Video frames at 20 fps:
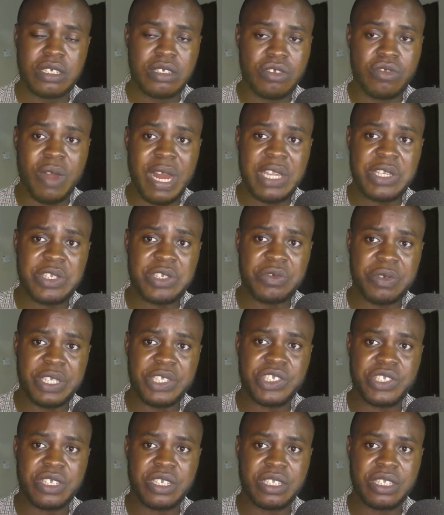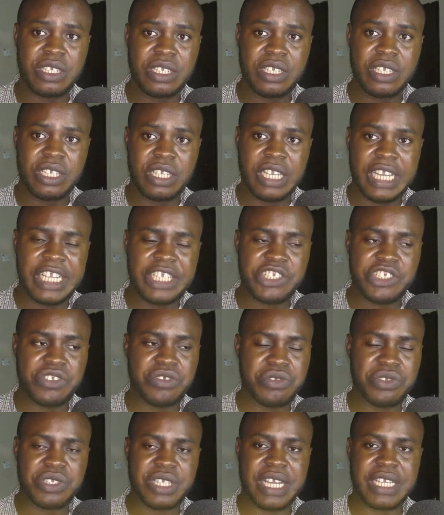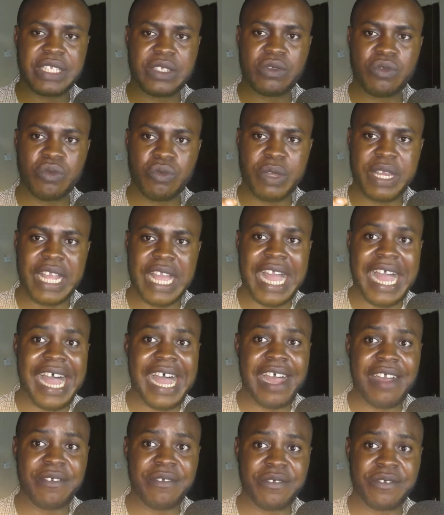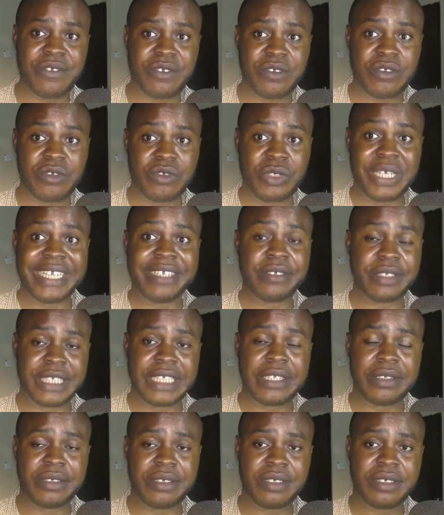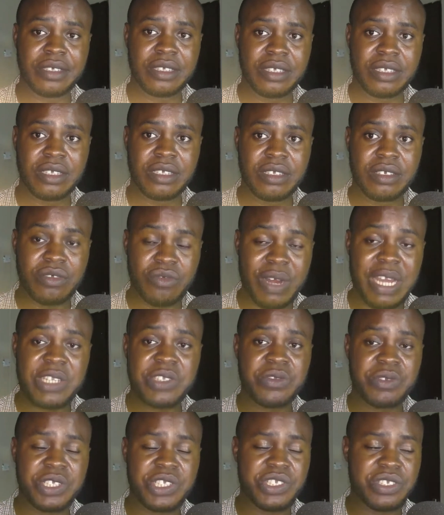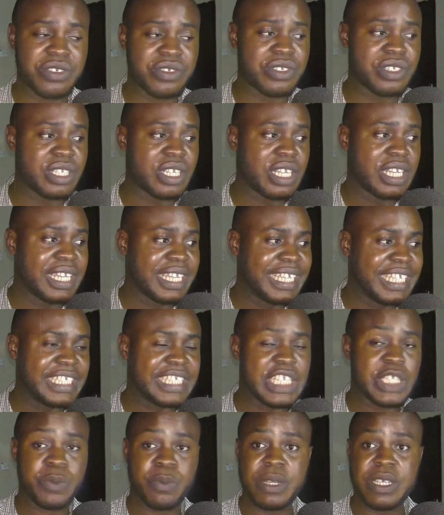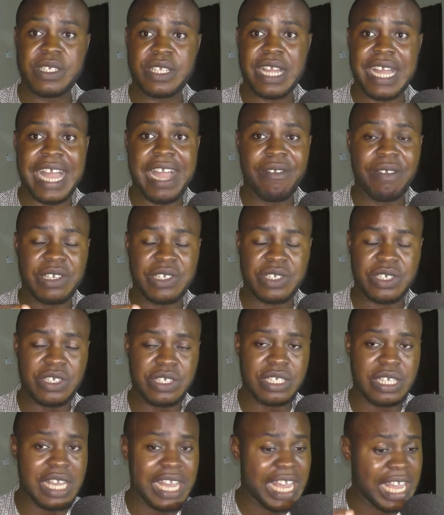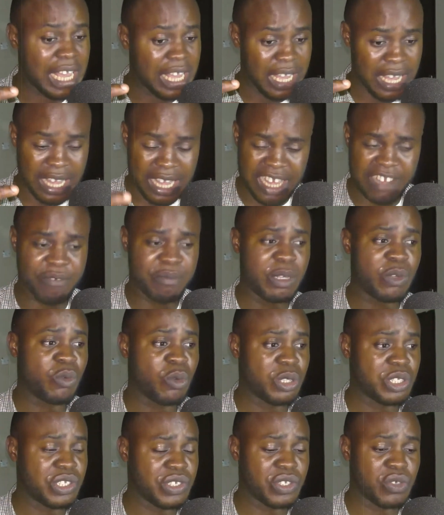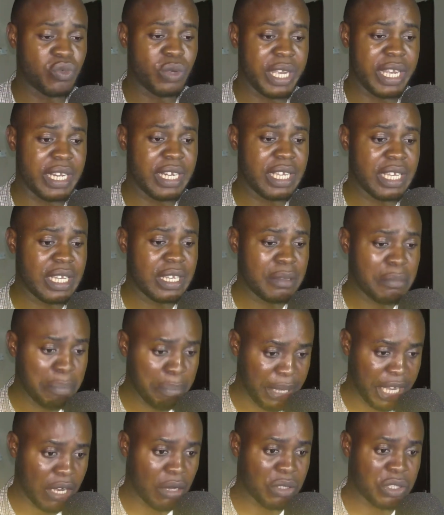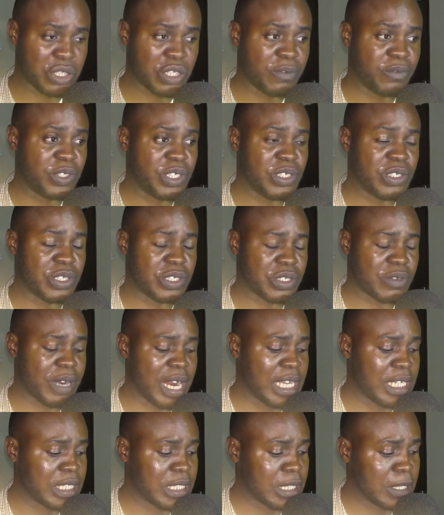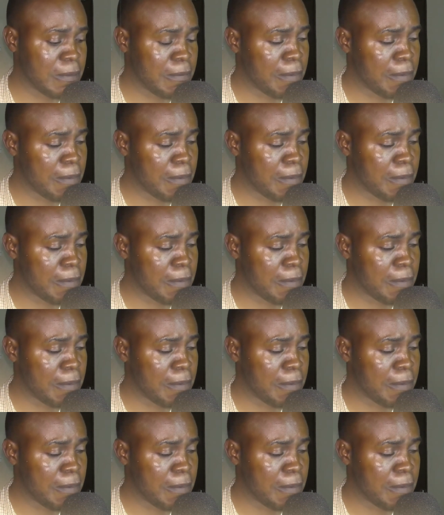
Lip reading: Resurrection, it shows that we have real deal. Resurrections, it explains that our sins have been washed away because of Jesus Christ.